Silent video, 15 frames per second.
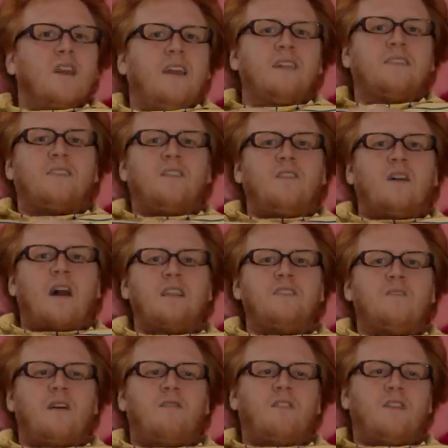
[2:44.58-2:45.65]
I
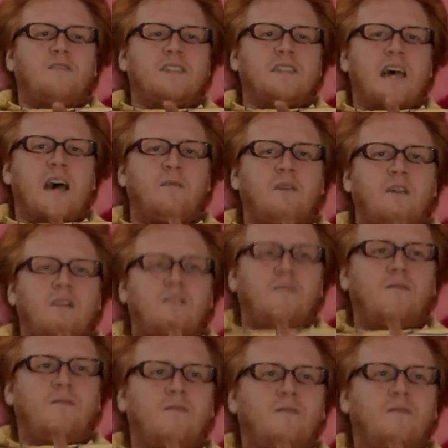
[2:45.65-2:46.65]
do have a nervous habit.